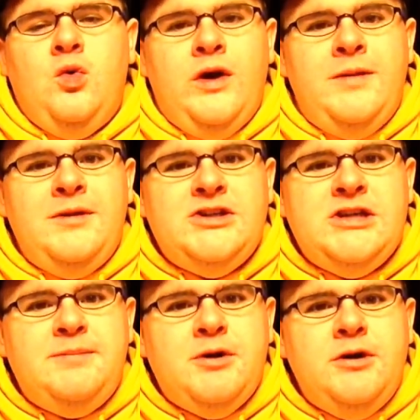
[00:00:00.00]
a bit
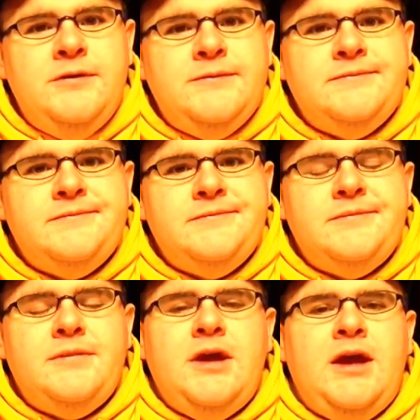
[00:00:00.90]
cheaper,
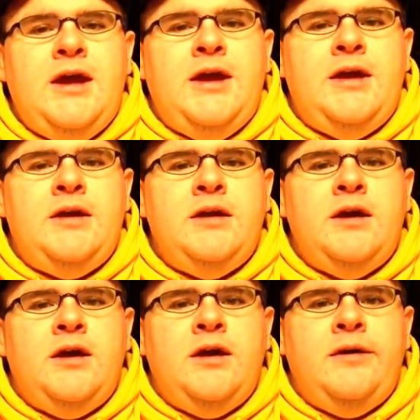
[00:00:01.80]
and
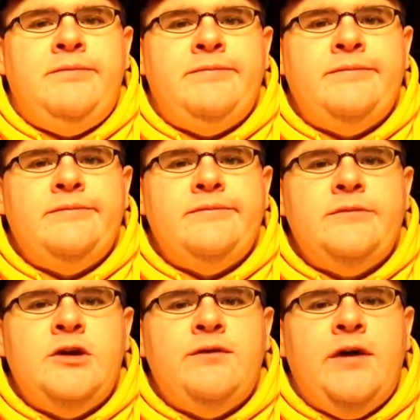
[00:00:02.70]

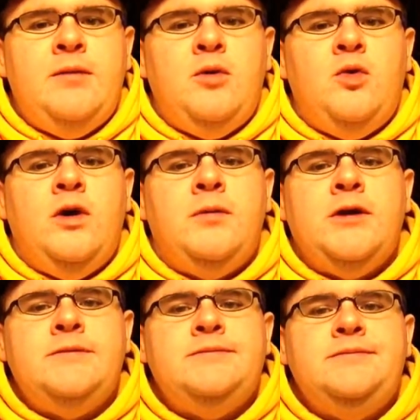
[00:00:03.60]
you can find them at
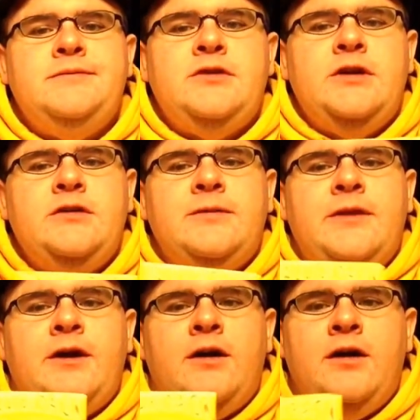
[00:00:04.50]
Walmart. So here's what
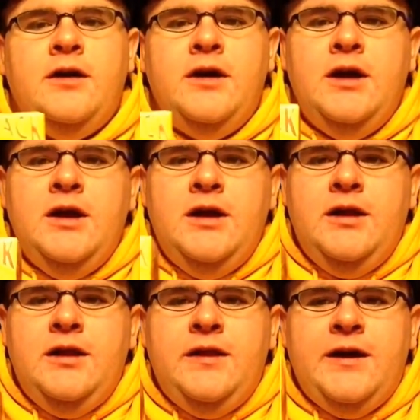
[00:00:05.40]
they are.
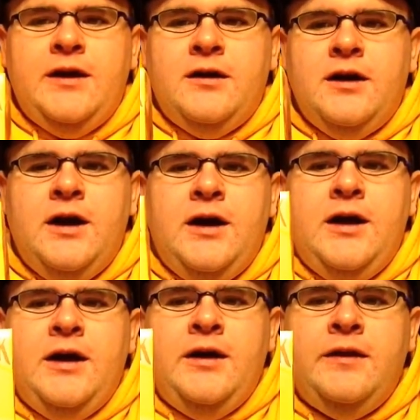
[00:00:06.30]

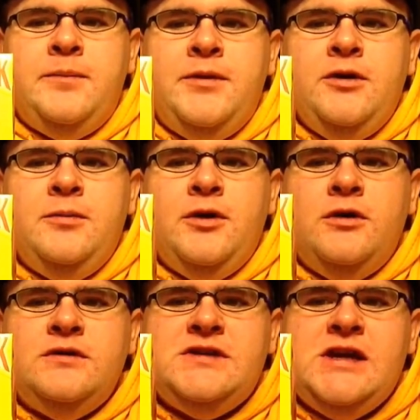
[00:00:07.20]
They're the Pure
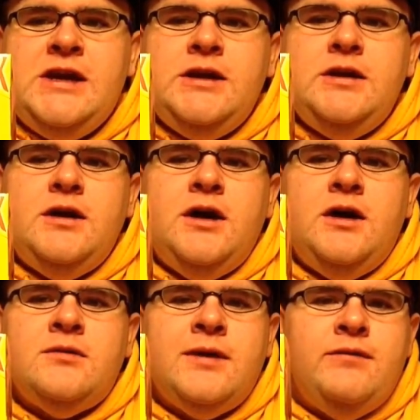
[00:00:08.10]
Protein
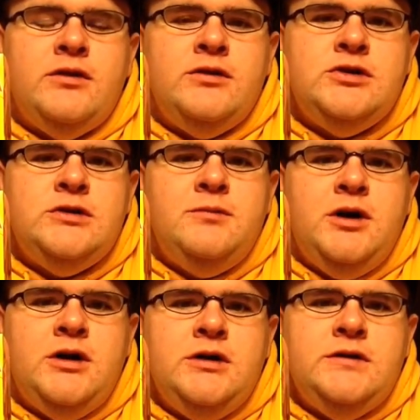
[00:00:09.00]
Revolution
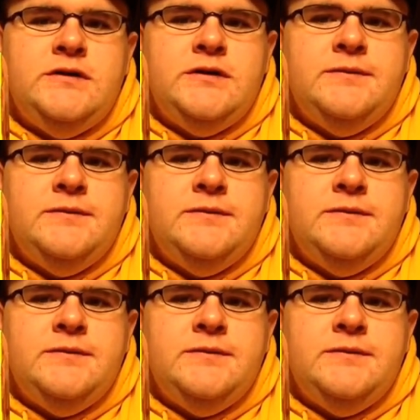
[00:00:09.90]
bars.